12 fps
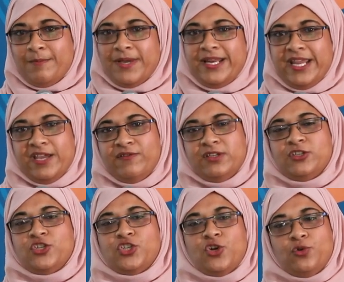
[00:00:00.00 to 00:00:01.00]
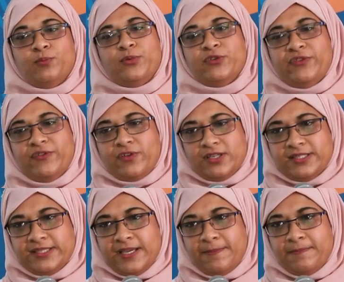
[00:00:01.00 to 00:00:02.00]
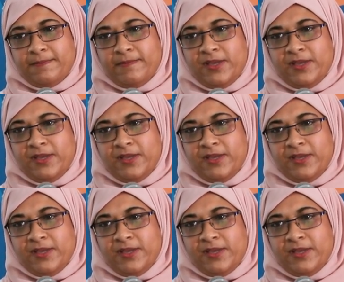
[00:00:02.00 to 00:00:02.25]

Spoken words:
but they haven't shown proof of concept.